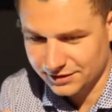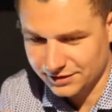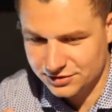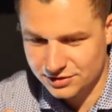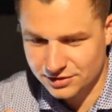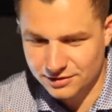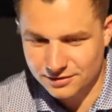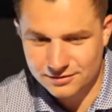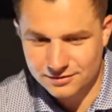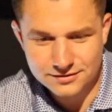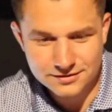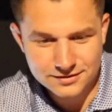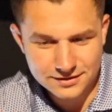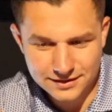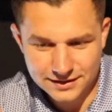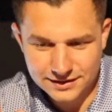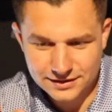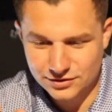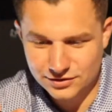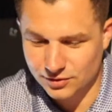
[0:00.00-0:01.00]
Yes,
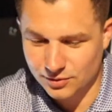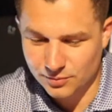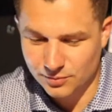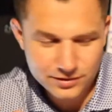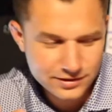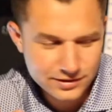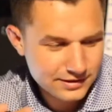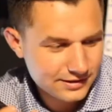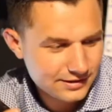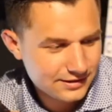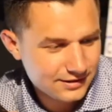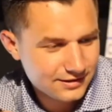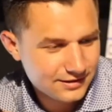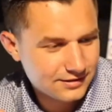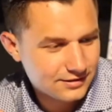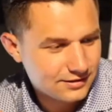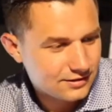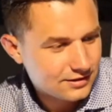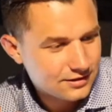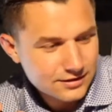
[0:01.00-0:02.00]
sir. Yeah. Thank you. I wanted
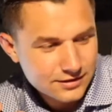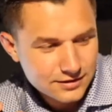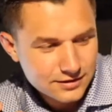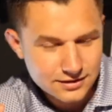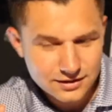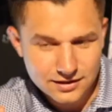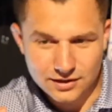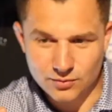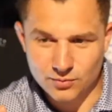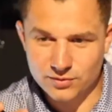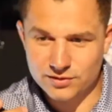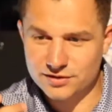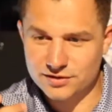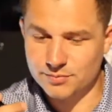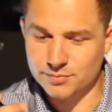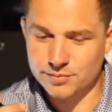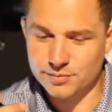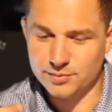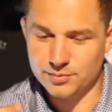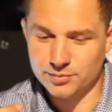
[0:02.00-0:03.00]

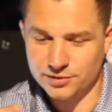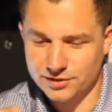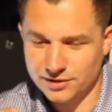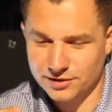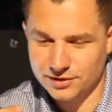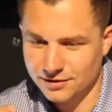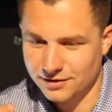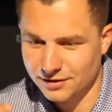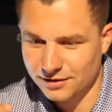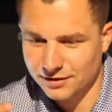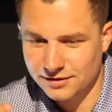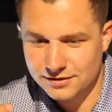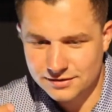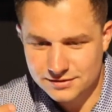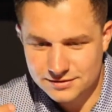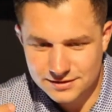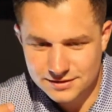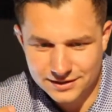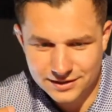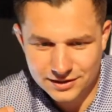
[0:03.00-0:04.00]
the people here
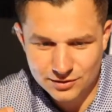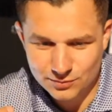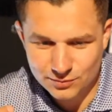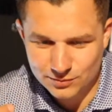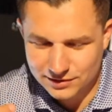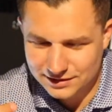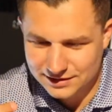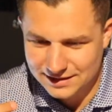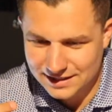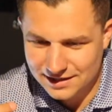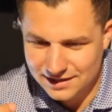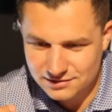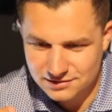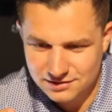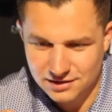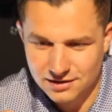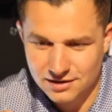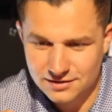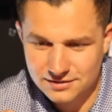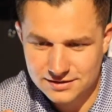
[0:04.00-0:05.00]
to hear what
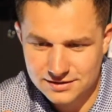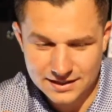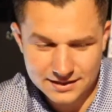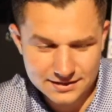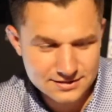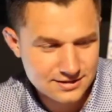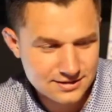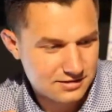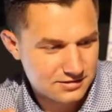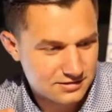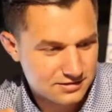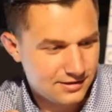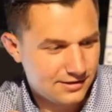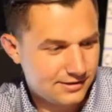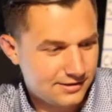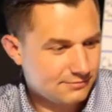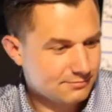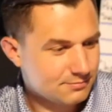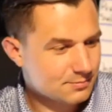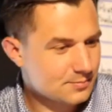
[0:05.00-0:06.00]
1,000 contacts
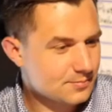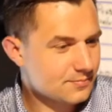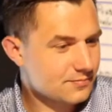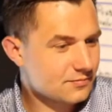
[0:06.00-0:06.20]
sounds like.